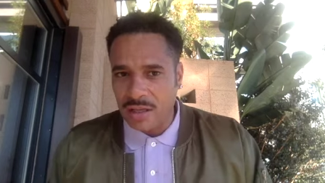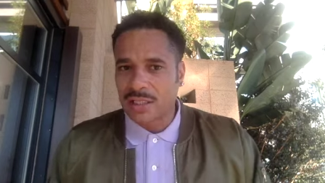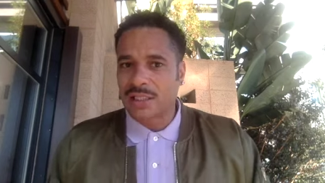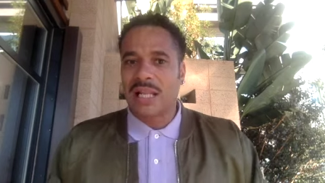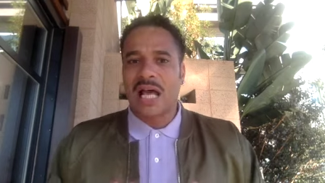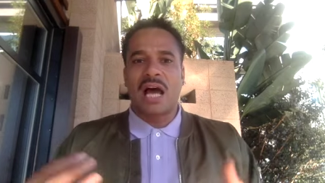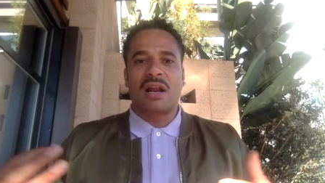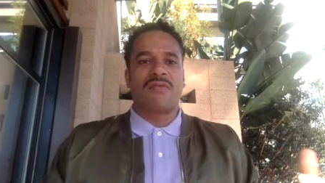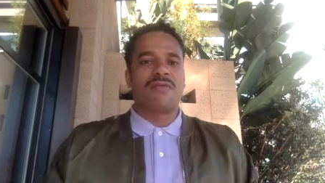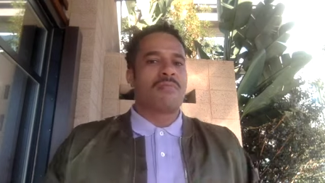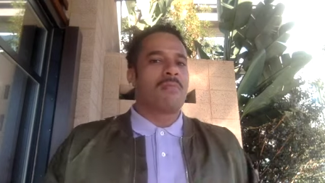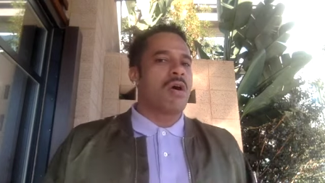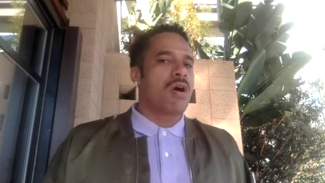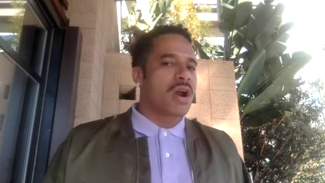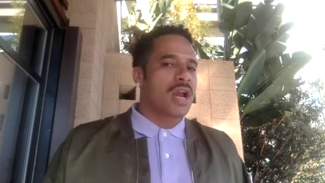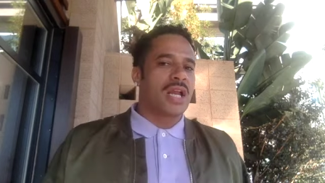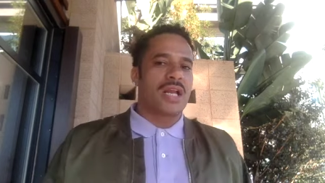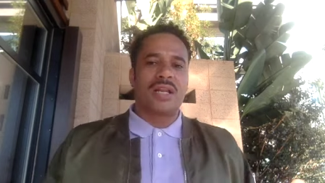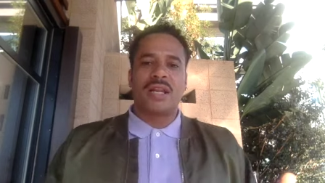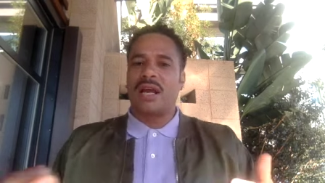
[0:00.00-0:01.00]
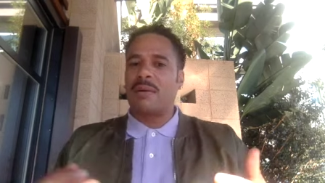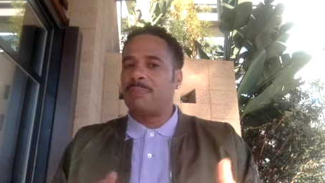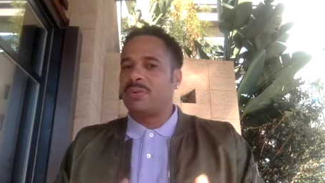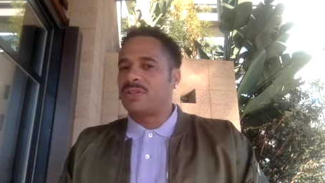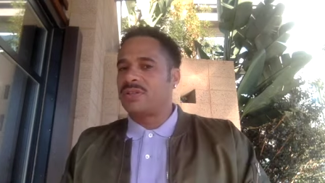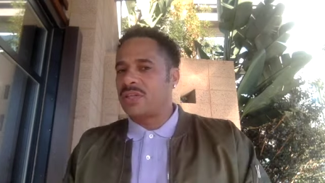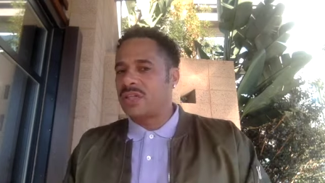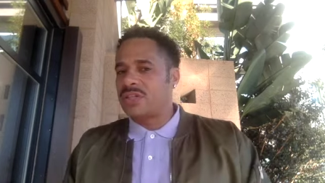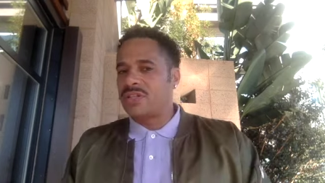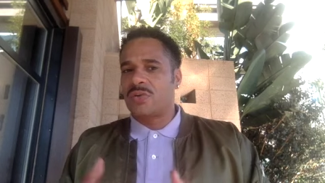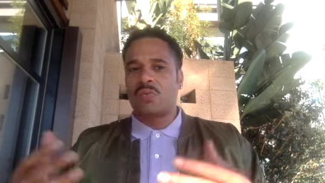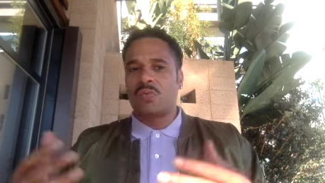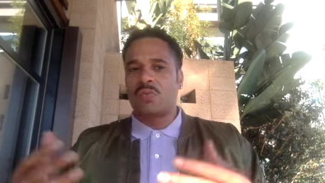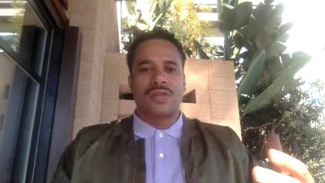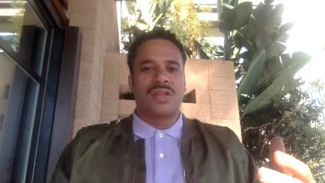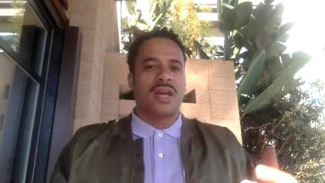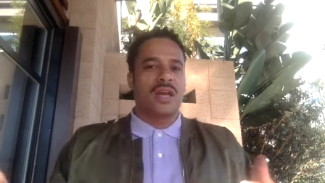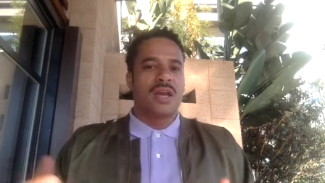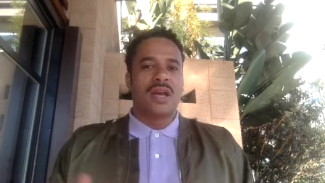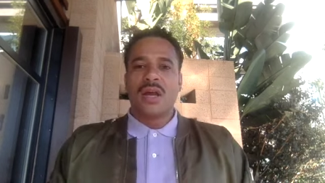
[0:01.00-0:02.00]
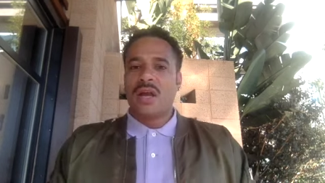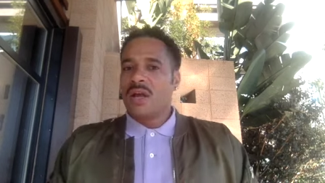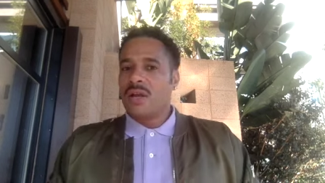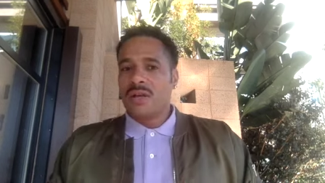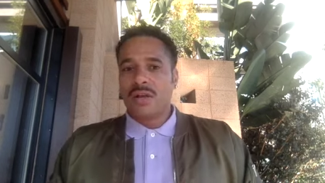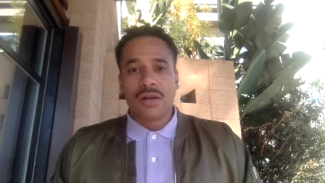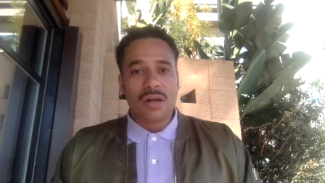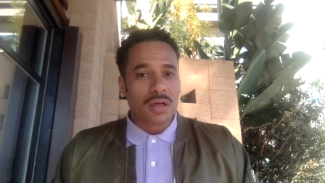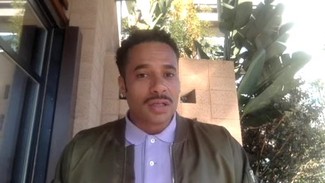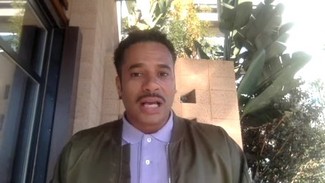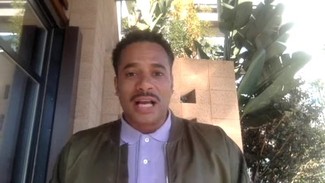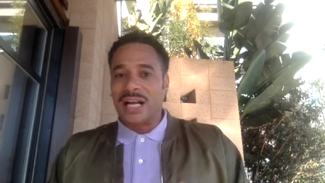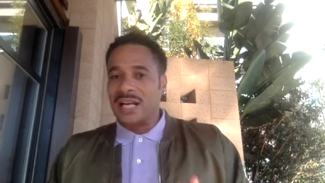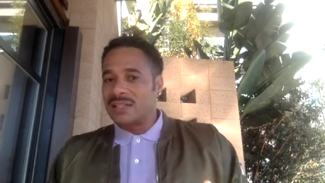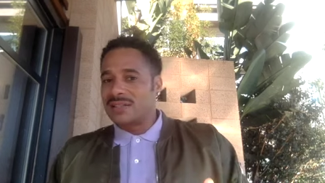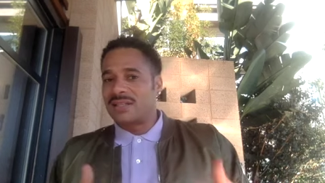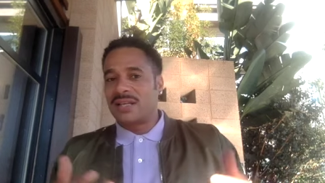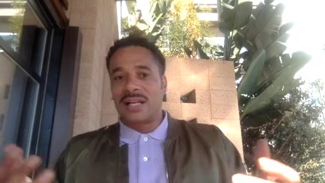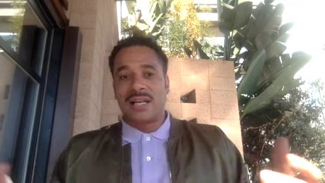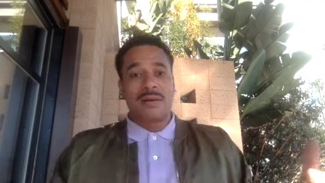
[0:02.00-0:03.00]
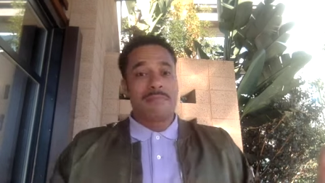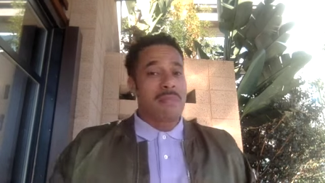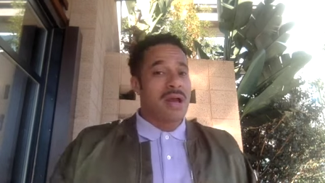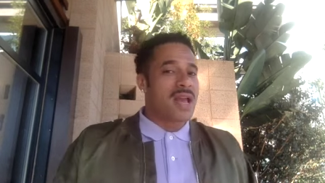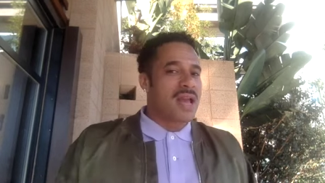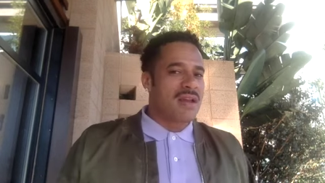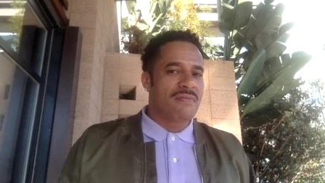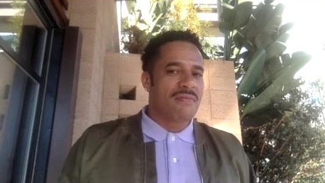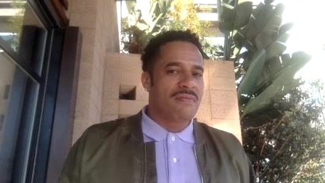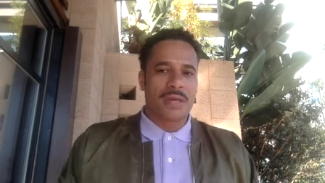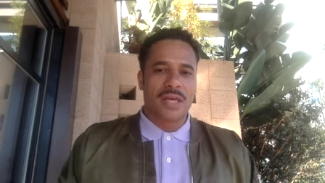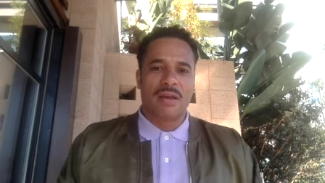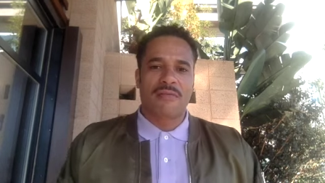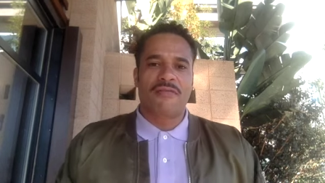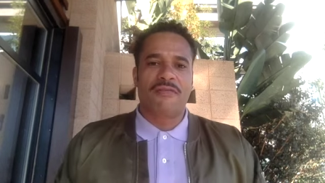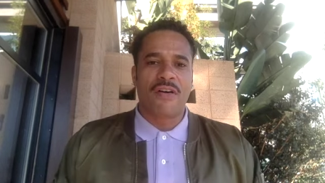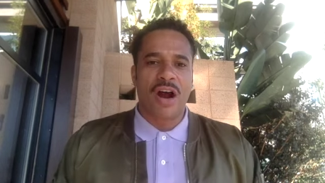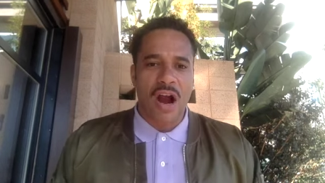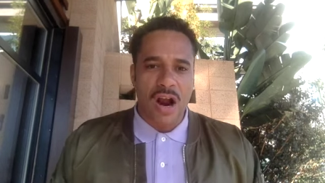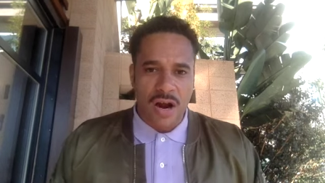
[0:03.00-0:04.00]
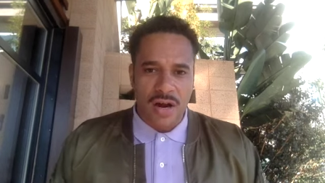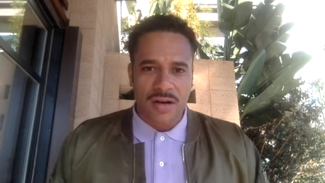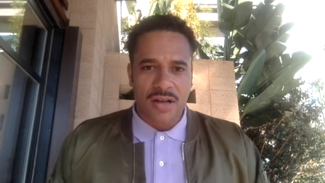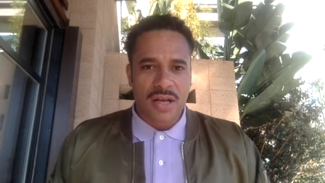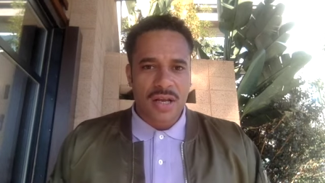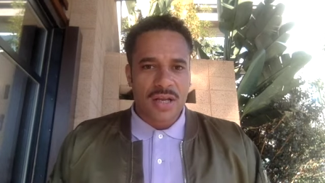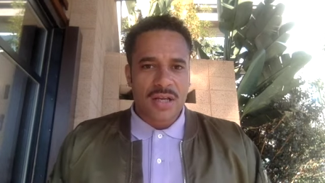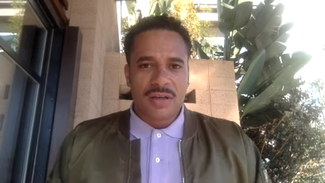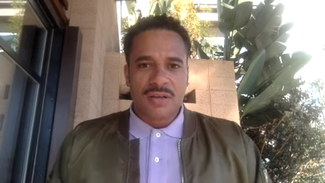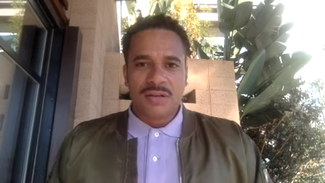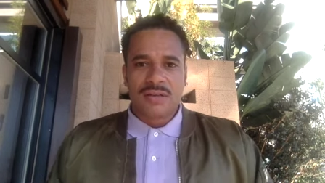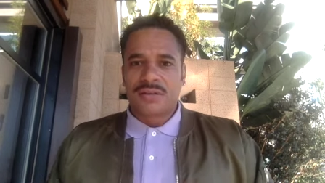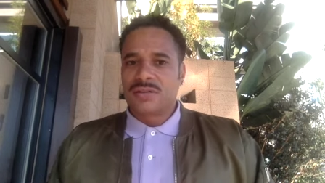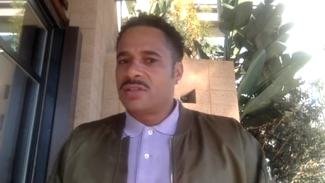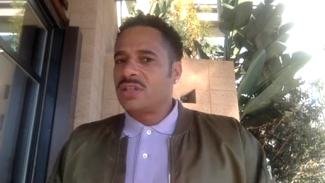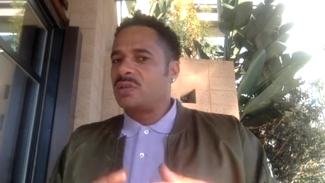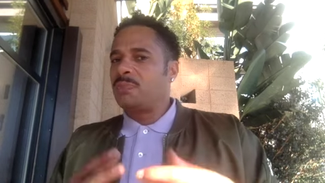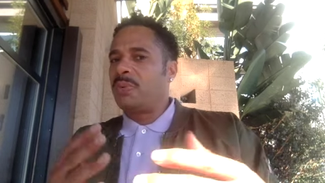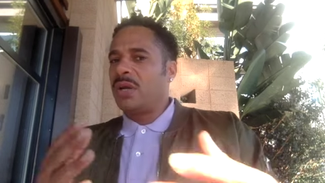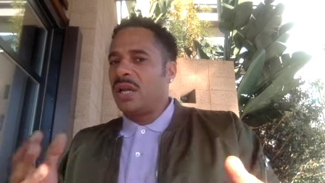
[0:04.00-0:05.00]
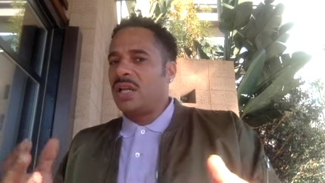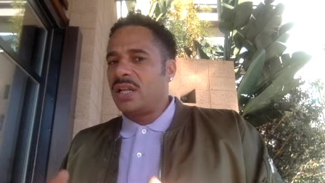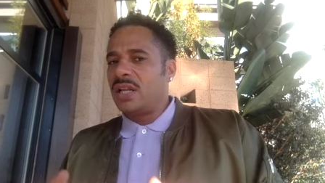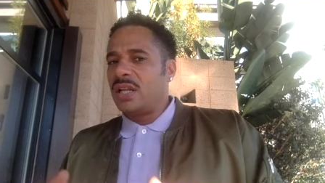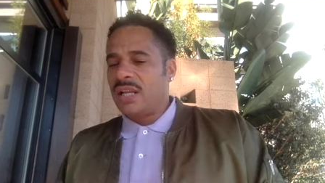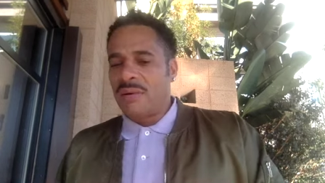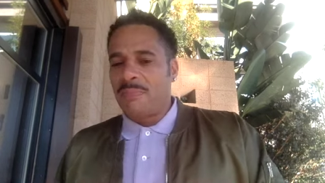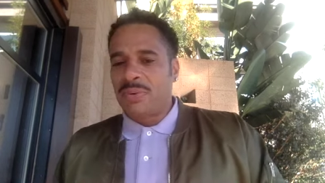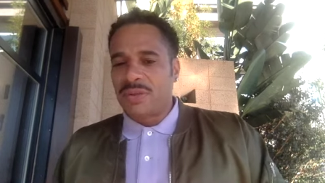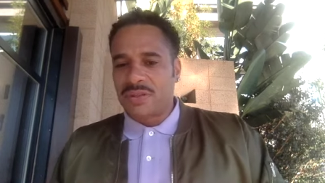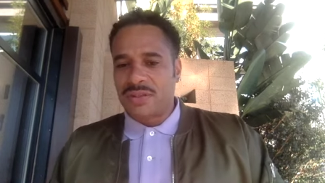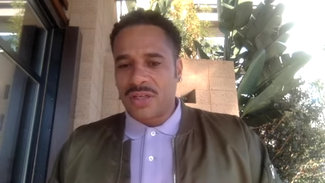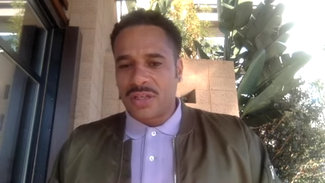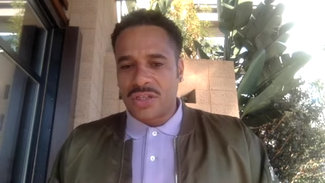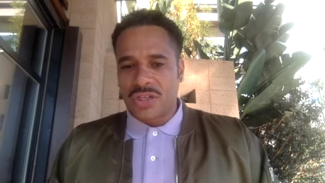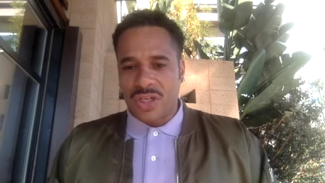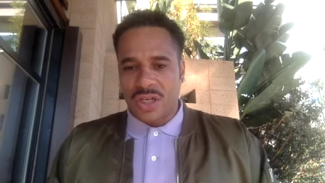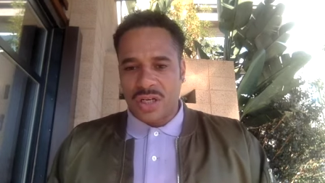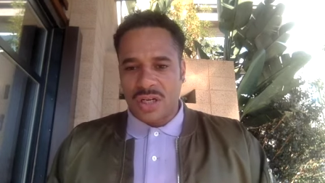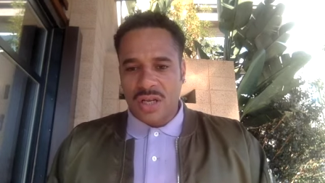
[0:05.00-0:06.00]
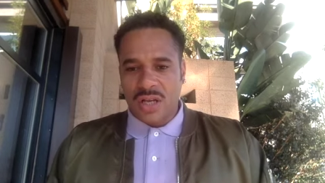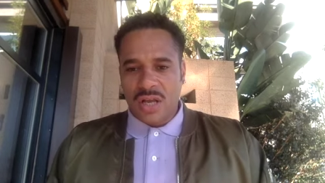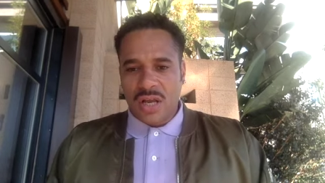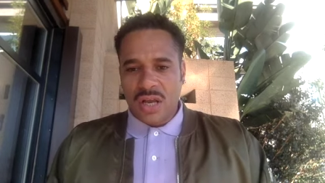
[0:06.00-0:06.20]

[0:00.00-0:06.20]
A lot of them are in that position where they, you know, like I said, they may even get fired just being in that position.